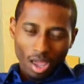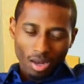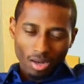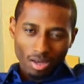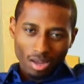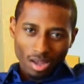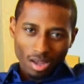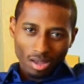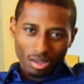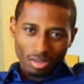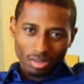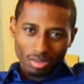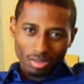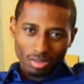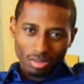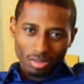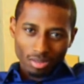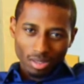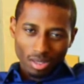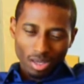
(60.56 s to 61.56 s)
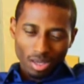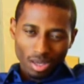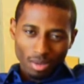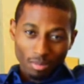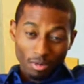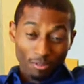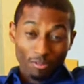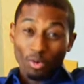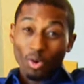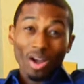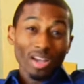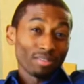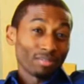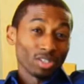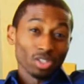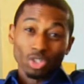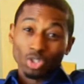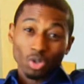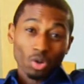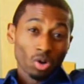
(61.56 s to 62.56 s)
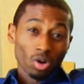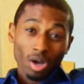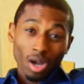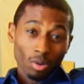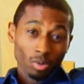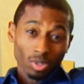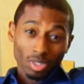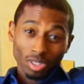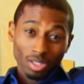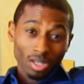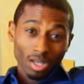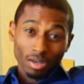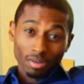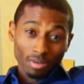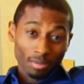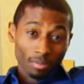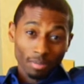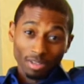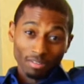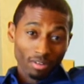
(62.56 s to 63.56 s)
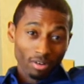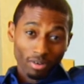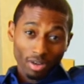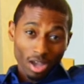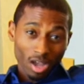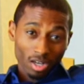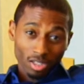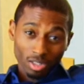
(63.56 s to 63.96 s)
And before I even saw her, I was in love. I'm going to be very